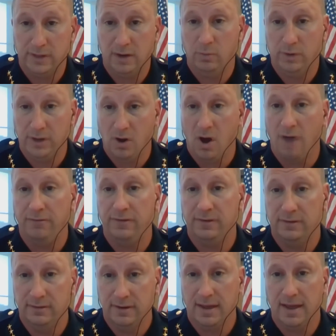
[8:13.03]
that we
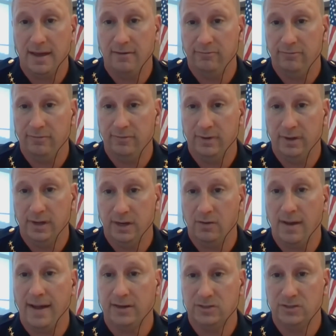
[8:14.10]
often have uh,
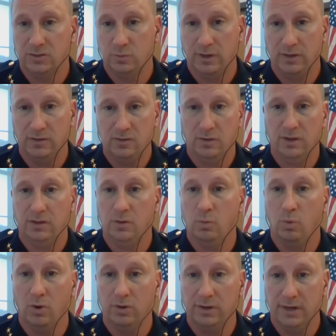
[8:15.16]
interactions with, so that the
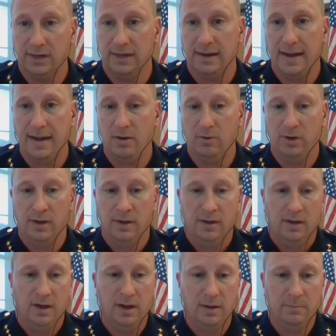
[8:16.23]
word can get out
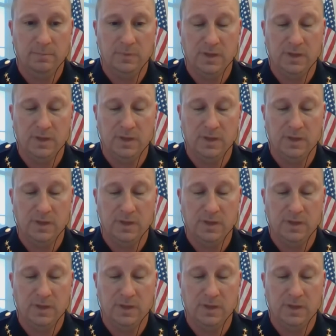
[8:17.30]
um,